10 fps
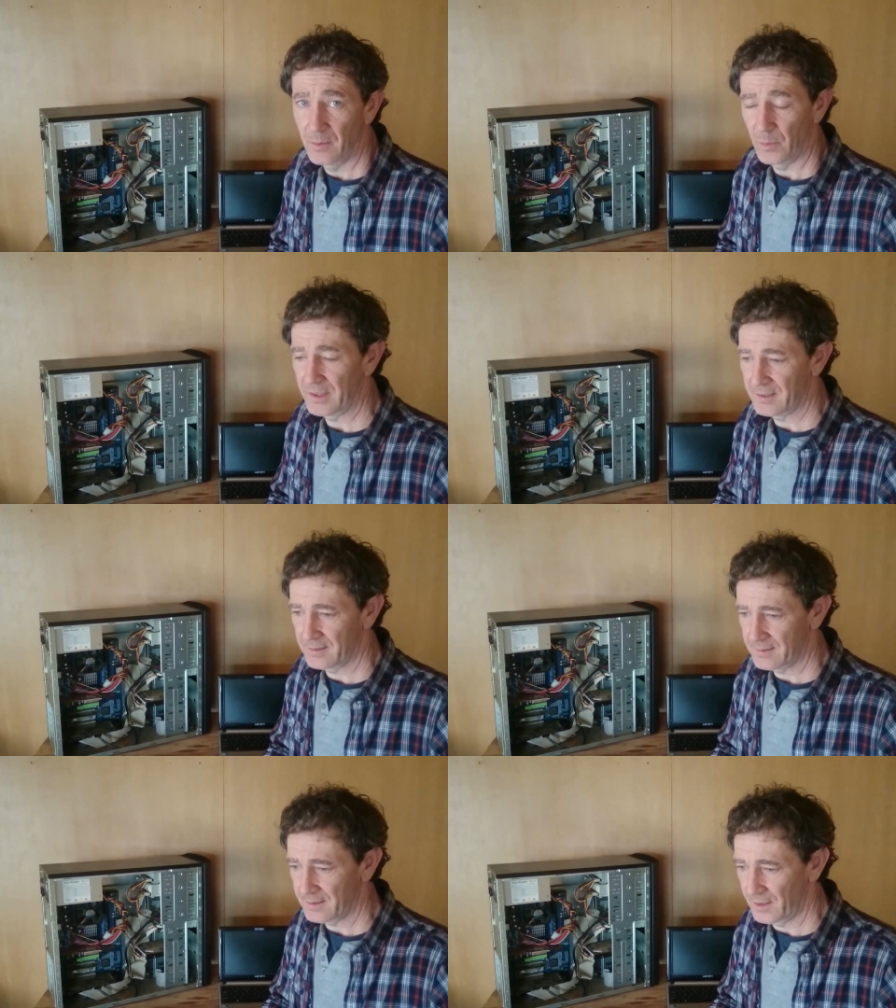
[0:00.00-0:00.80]

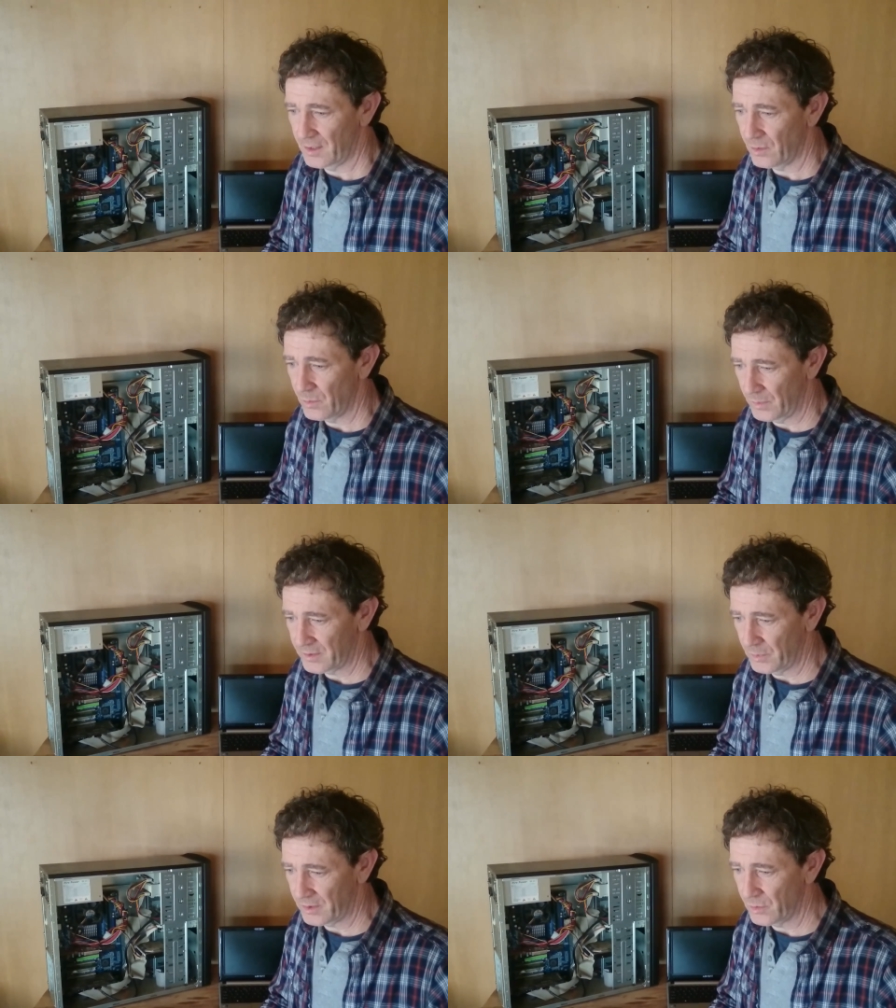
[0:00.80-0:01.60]
with you know
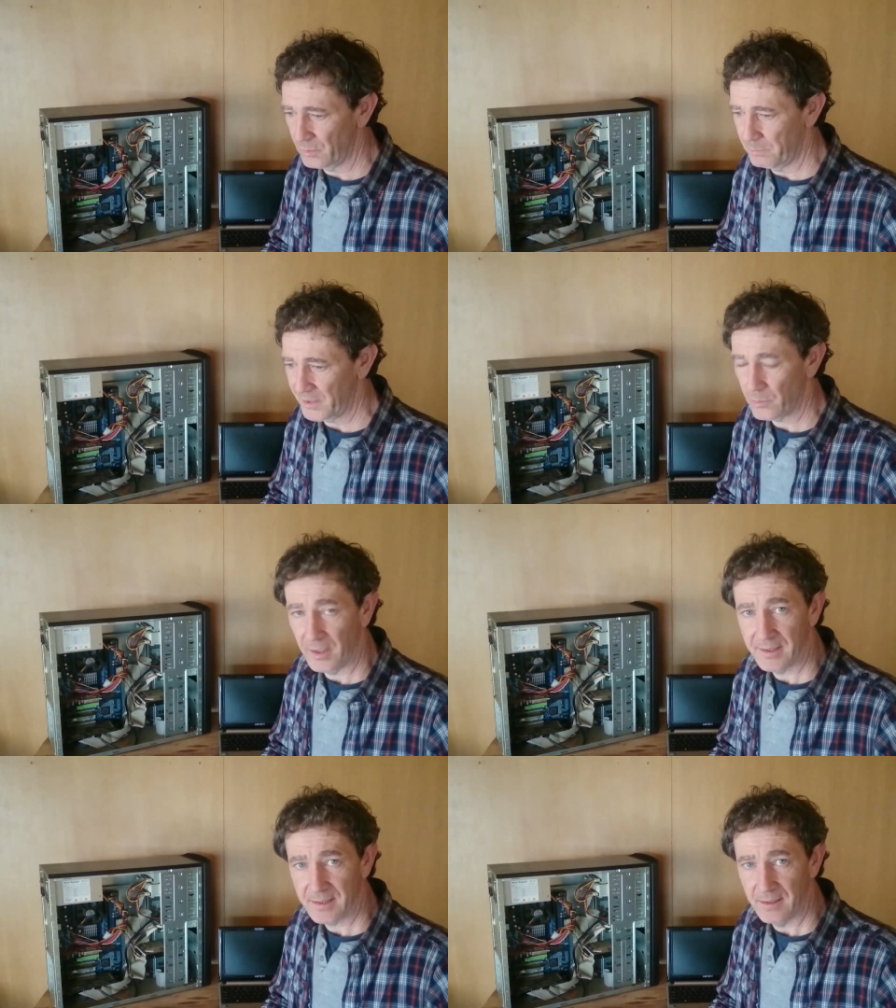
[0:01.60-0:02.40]
with with good bit
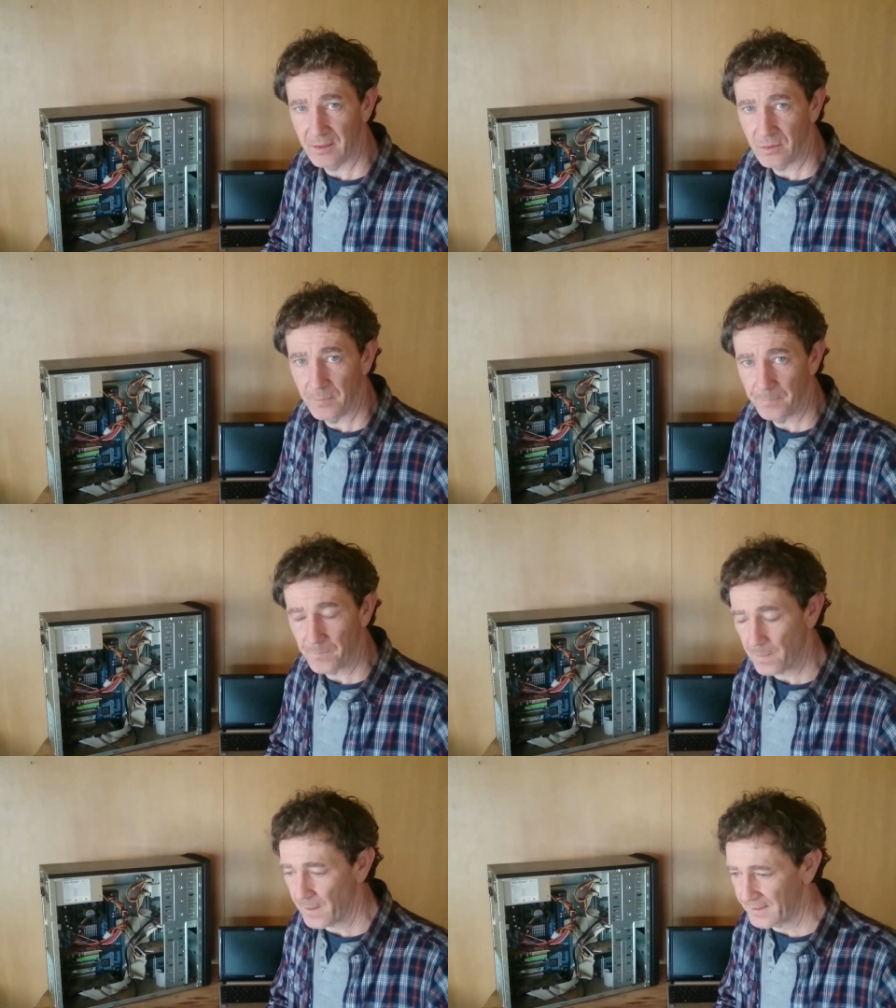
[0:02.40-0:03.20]
rates you know
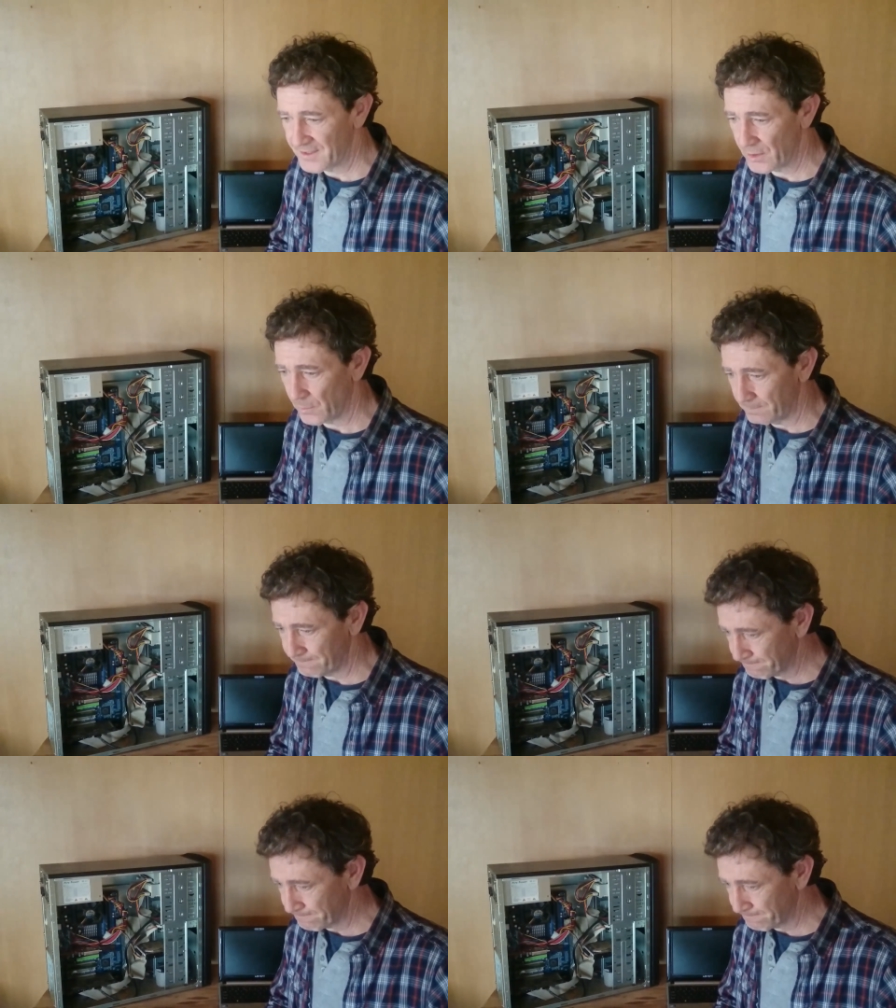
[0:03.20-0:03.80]
so